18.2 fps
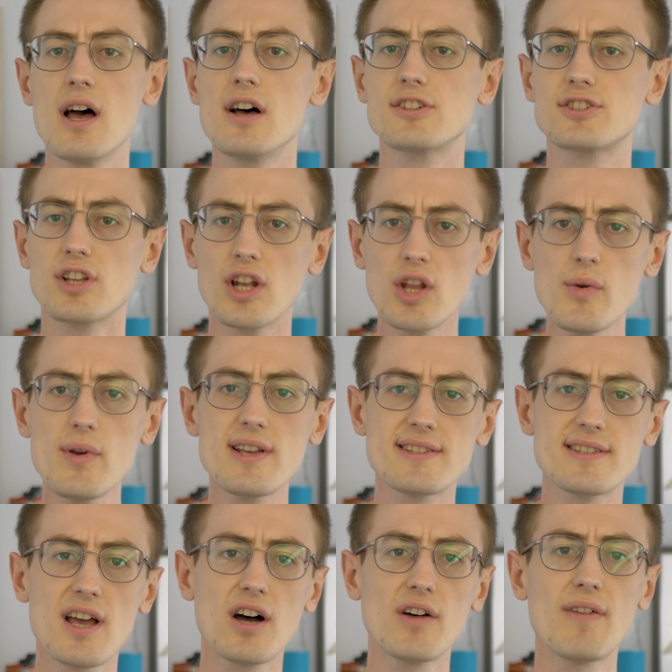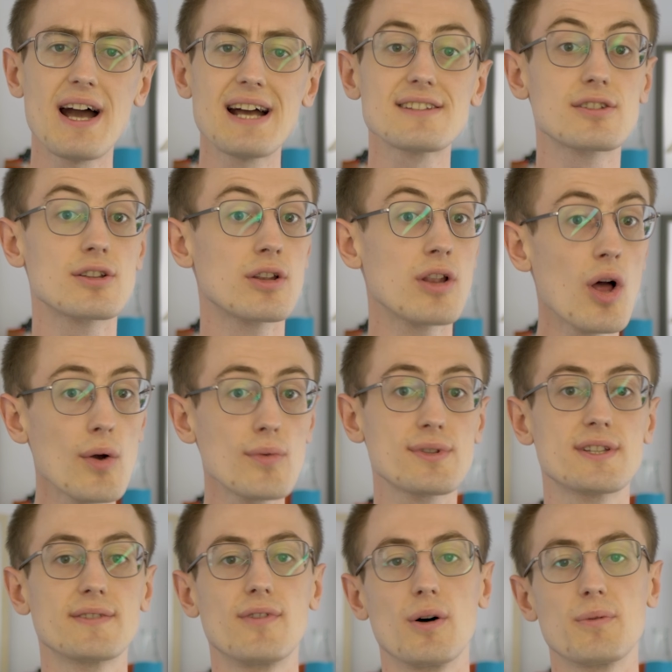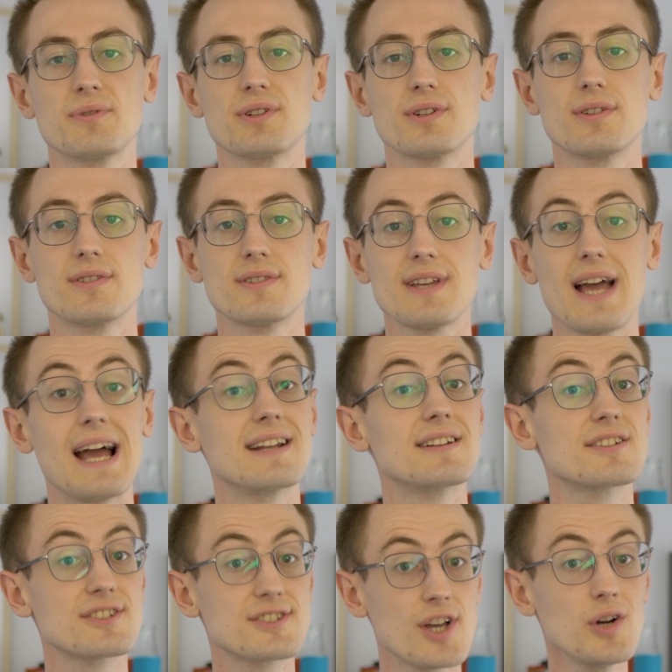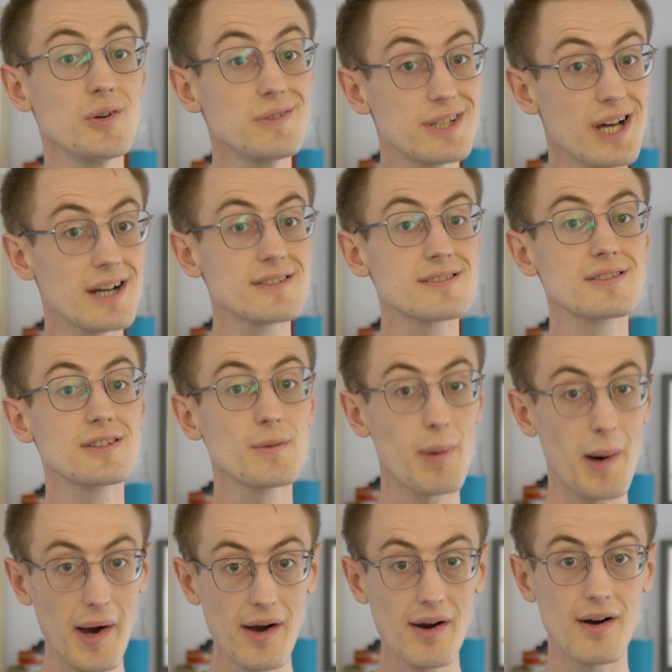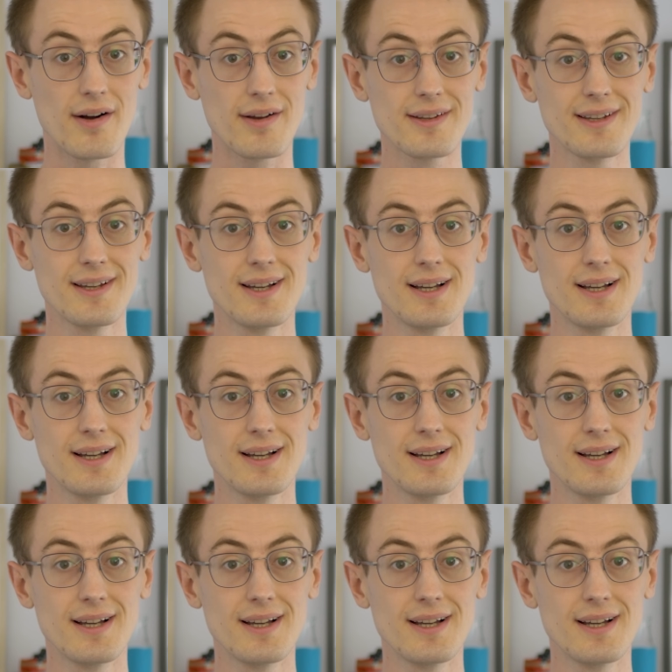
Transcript: Salou itself has loads of options, and so does the park.